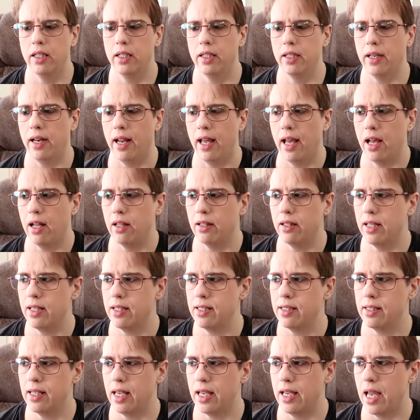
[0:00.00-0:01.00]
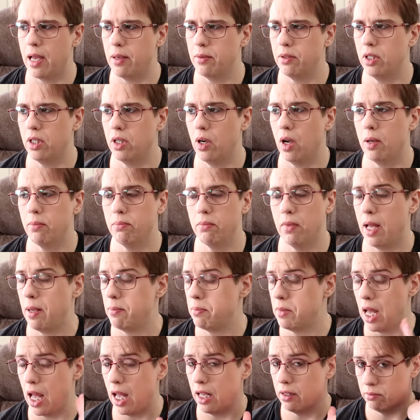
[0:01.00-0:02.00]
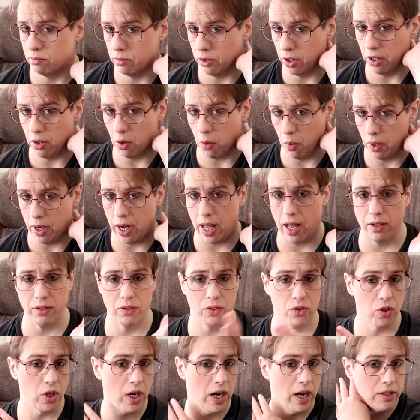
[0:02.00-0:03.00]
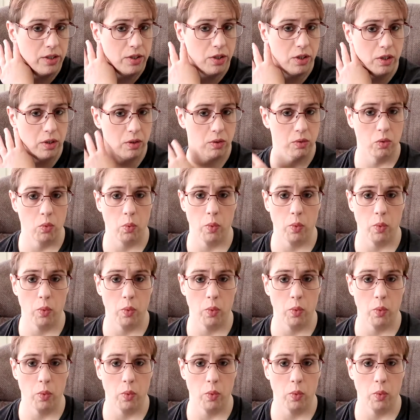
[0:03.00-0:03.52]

Now, let's say, I'm not going out trying to